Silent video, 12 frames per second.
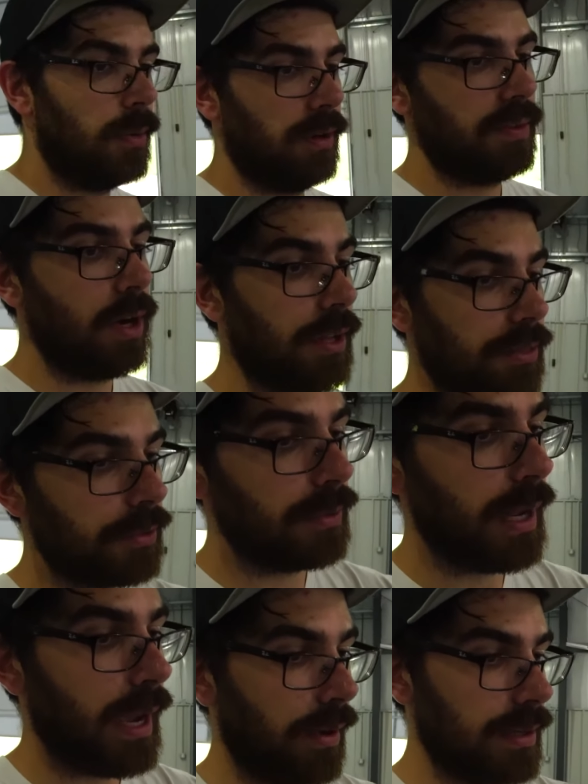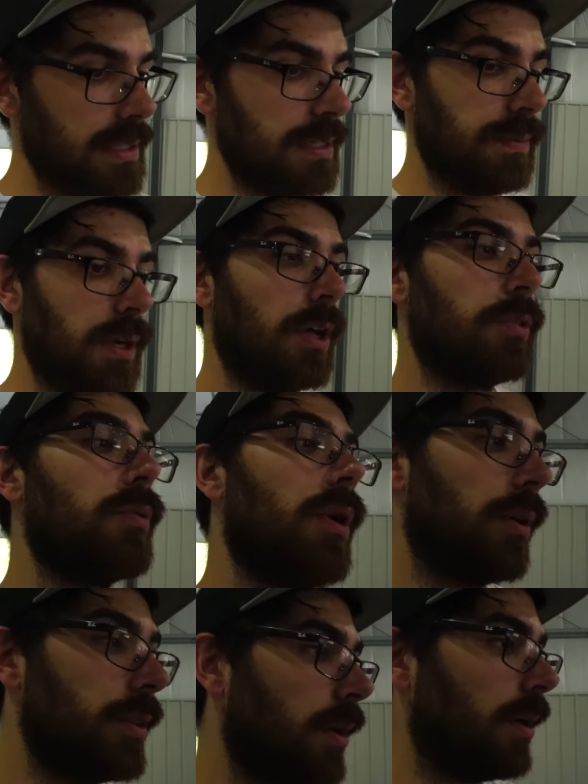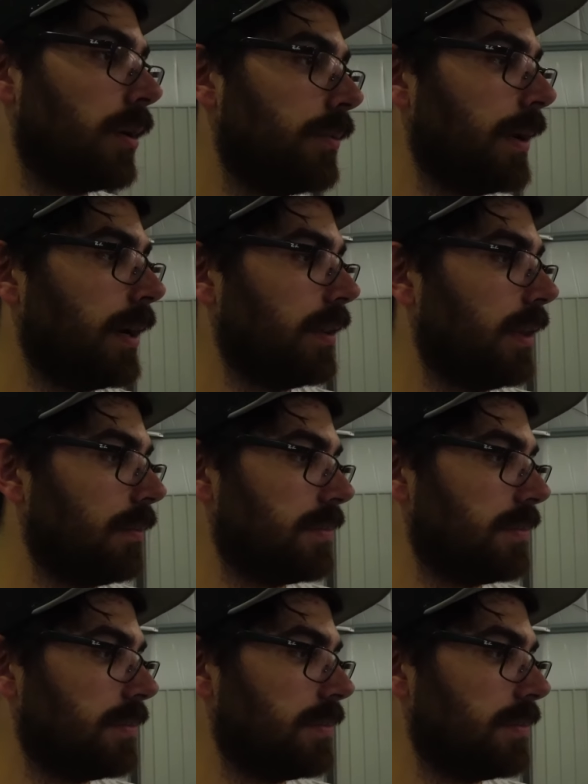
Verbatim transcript: What I've gone through now is I've gone through all the hardware that